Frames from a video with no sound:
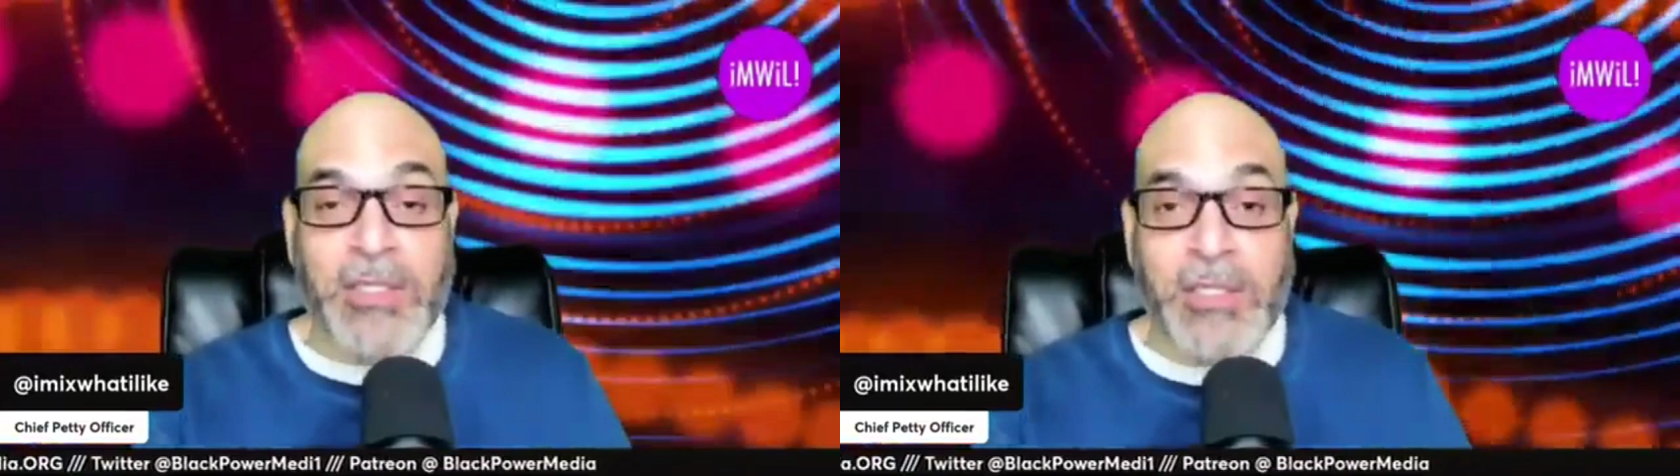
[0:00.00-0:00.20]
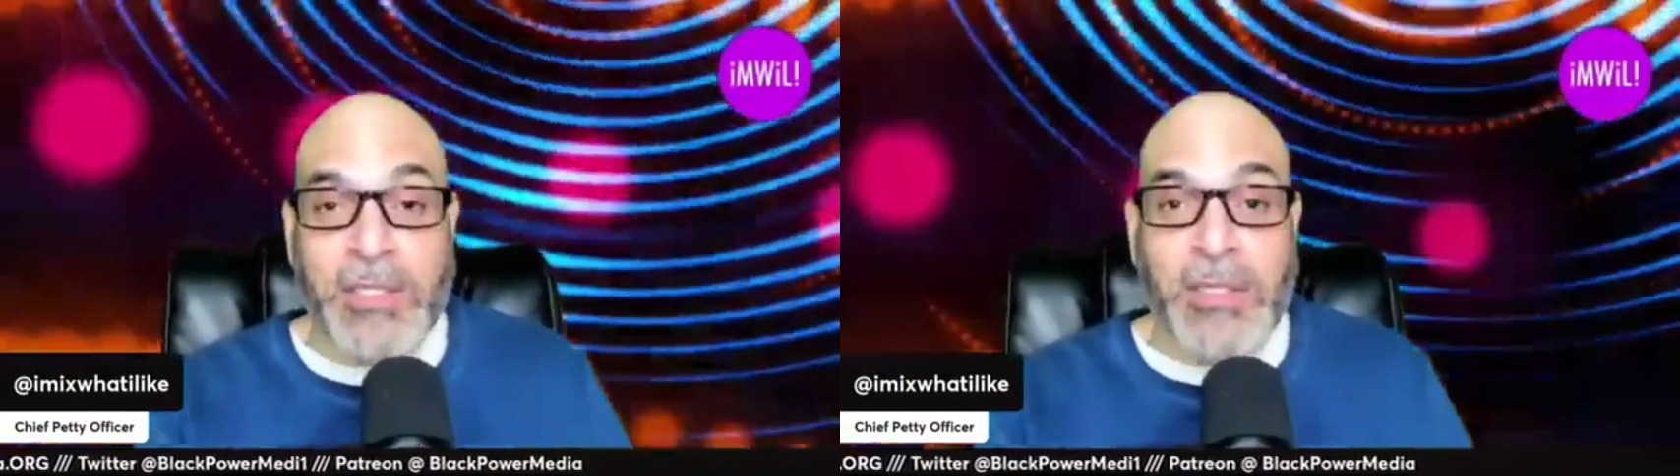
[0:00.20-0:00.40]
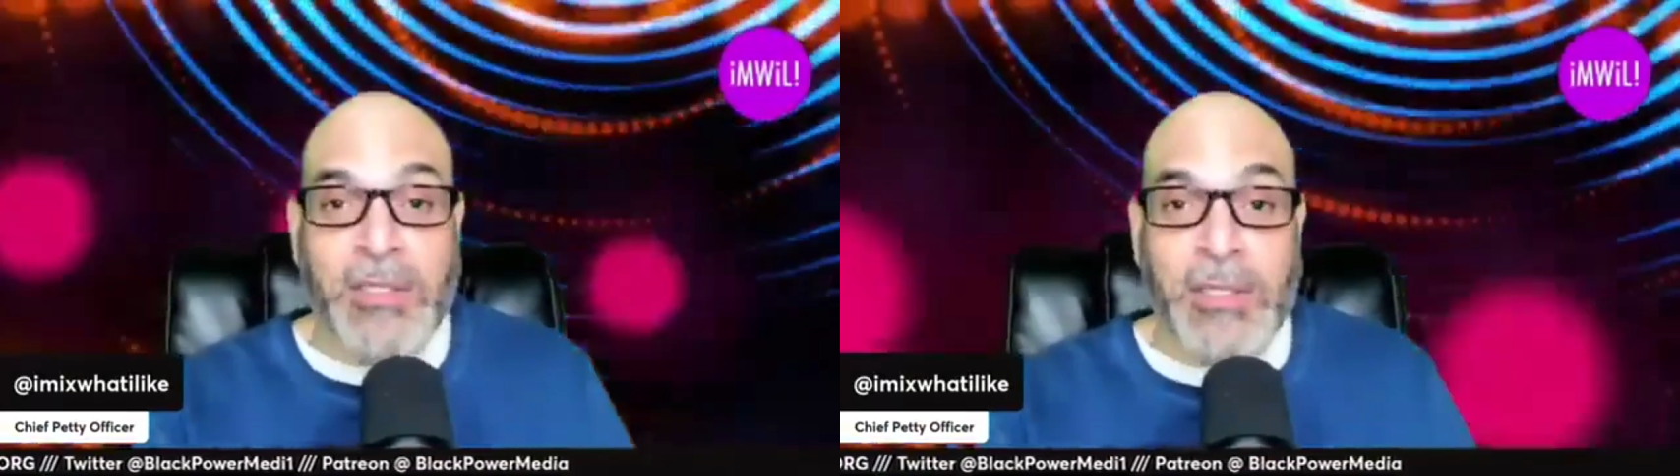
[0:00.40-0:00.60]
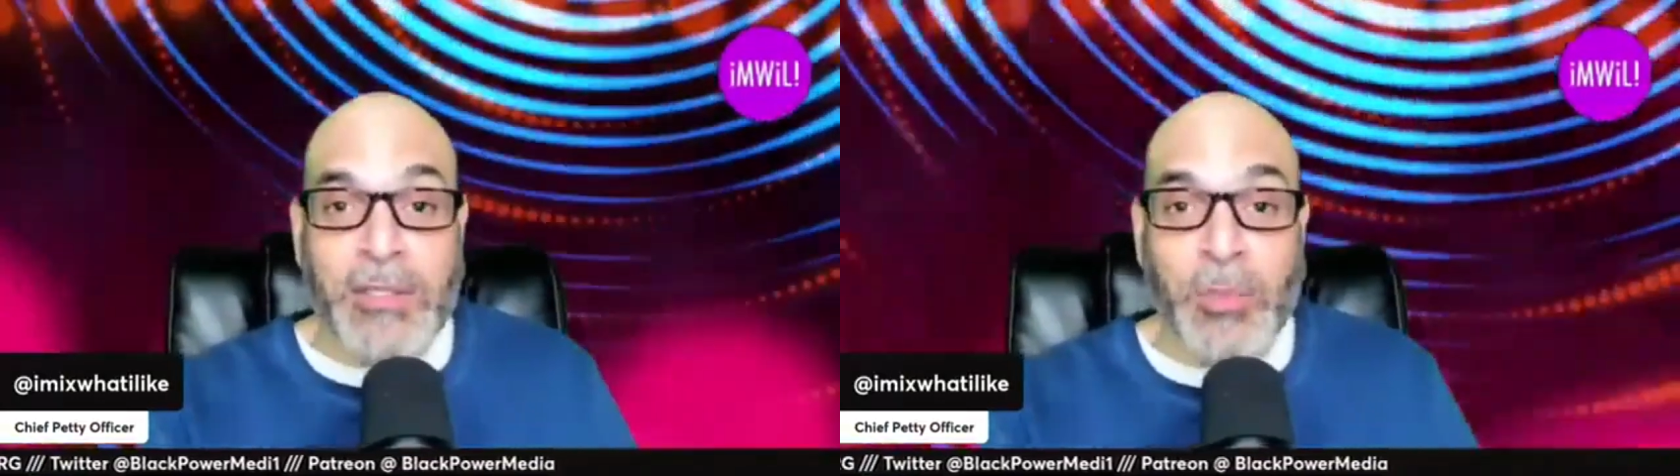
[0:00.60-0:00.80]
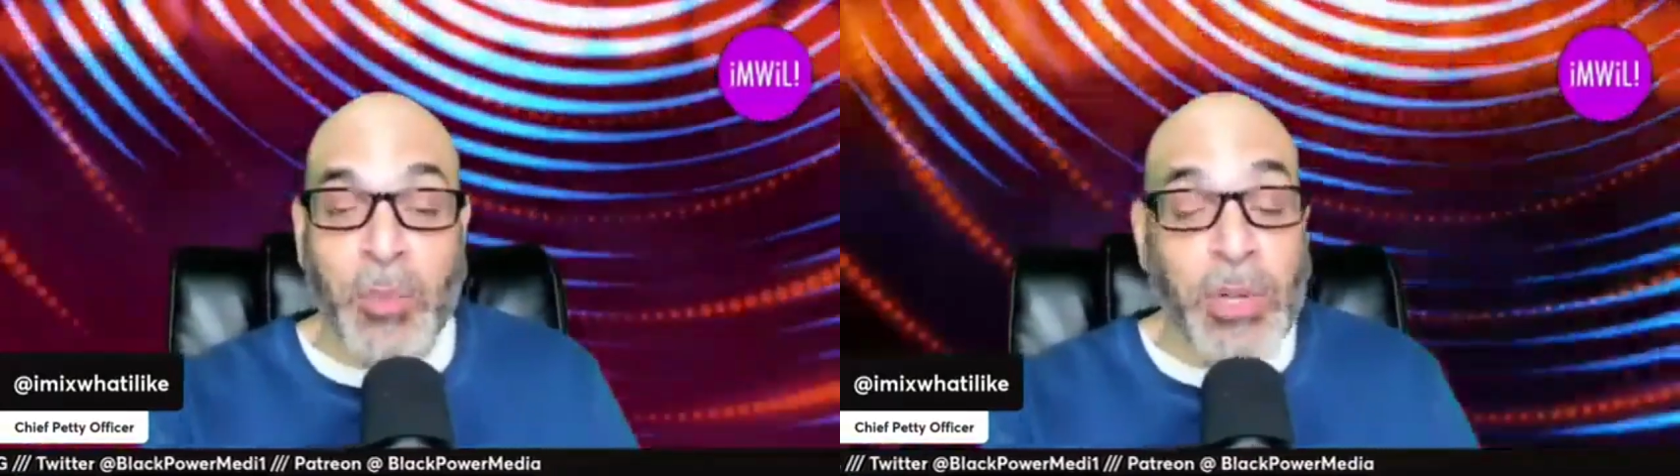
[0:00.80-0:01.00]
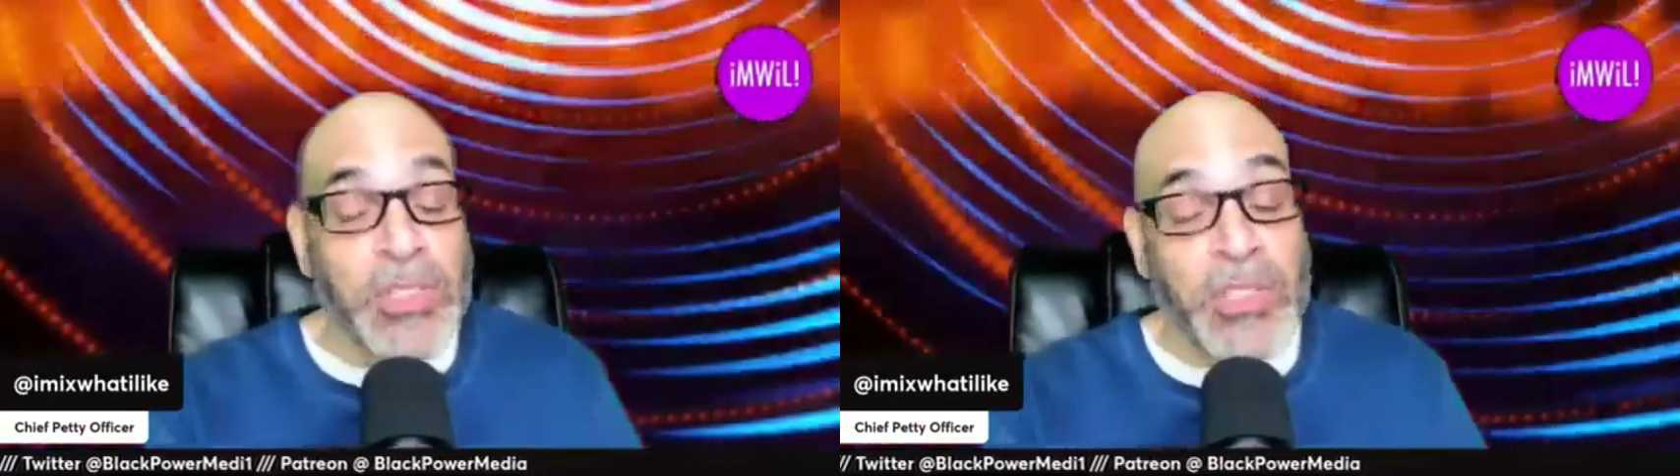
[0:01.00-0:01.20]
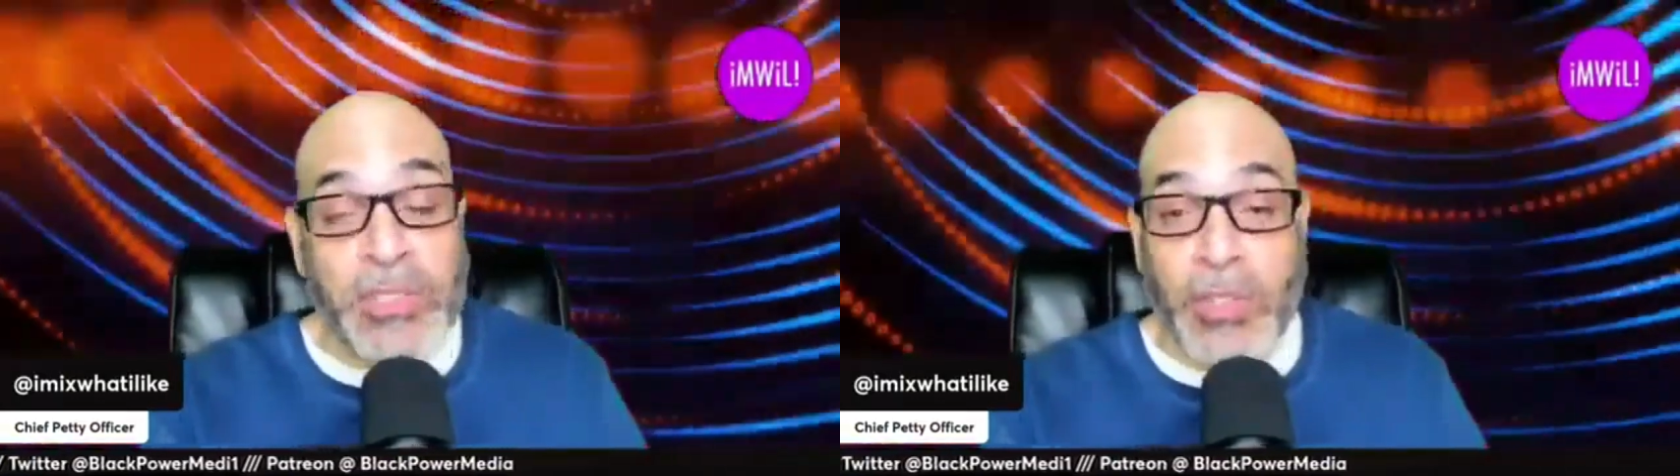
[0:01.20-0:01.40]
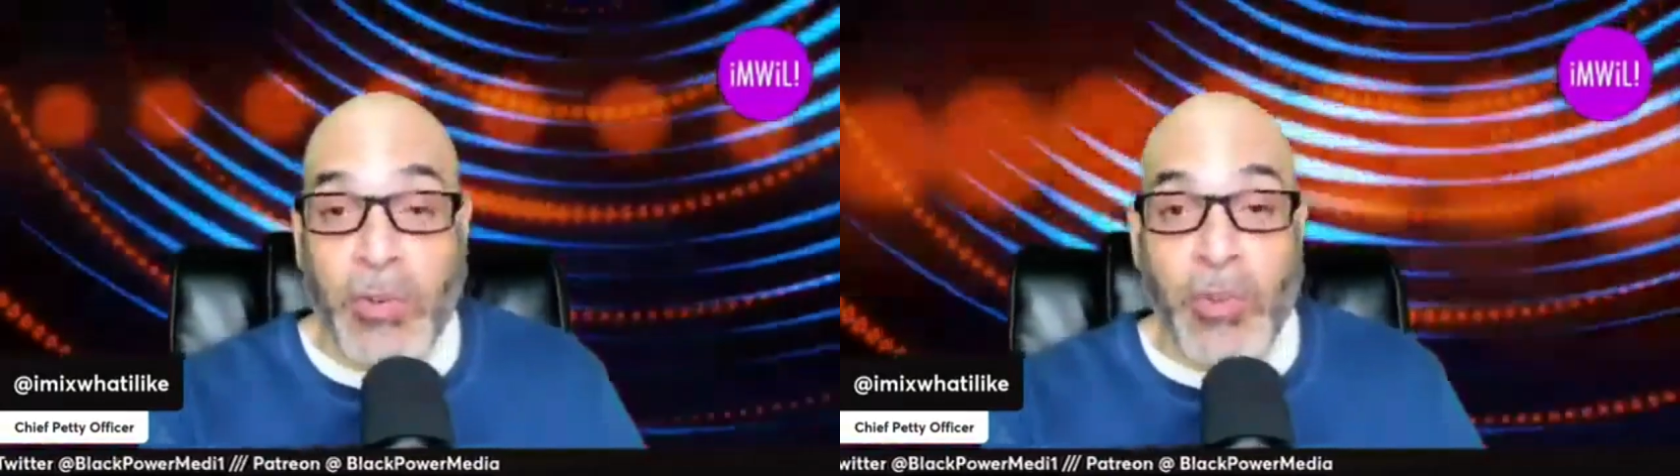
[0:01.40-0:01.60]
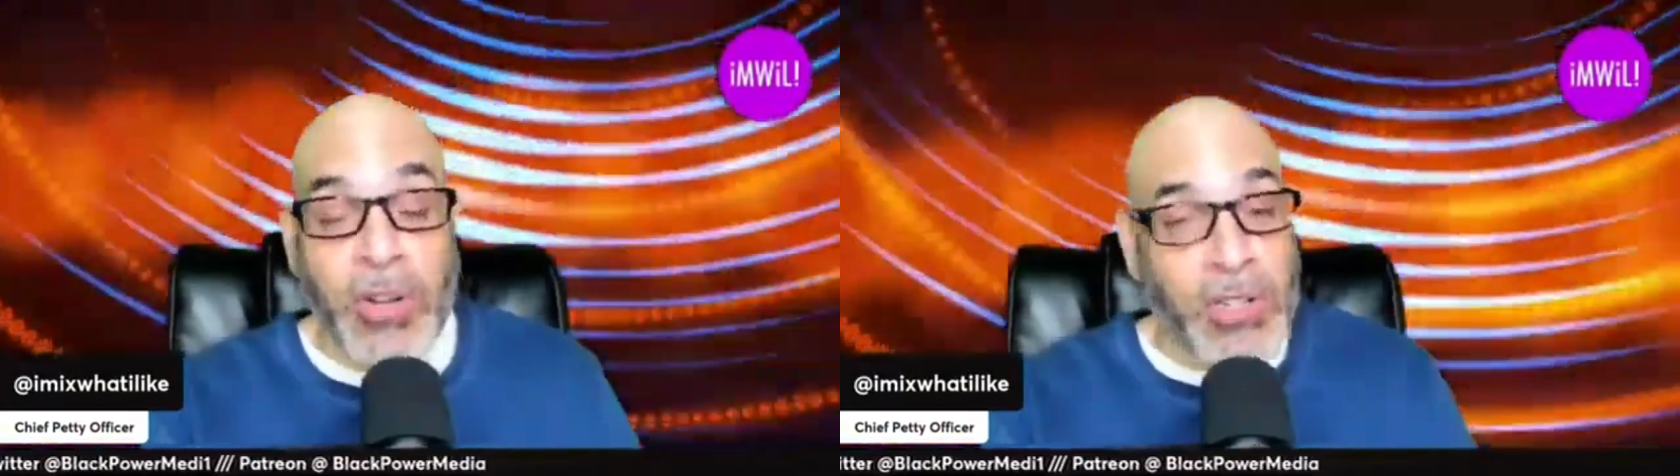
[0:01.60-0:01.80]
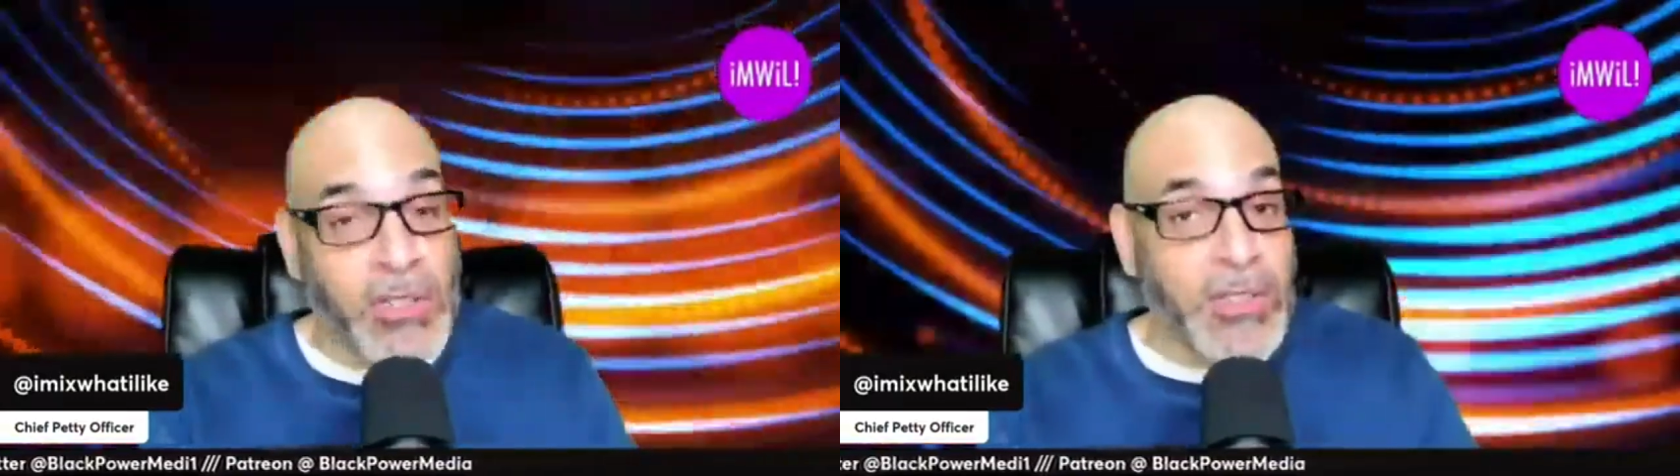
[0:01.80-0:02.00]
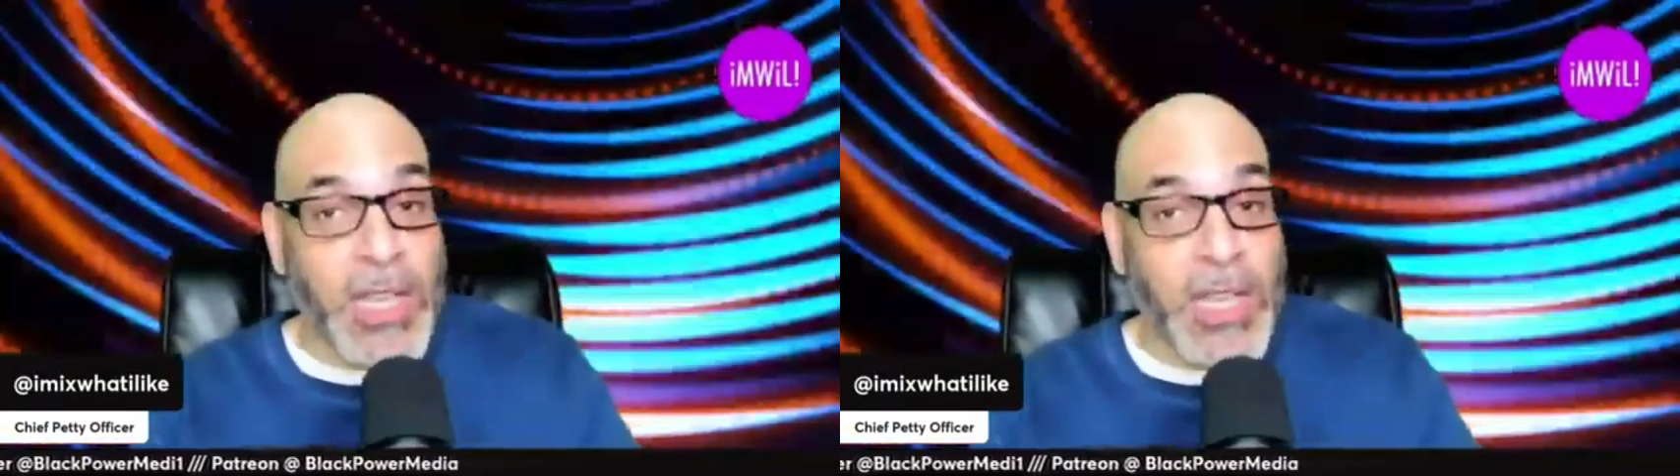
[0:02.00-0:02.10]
to Du Bois in his own words.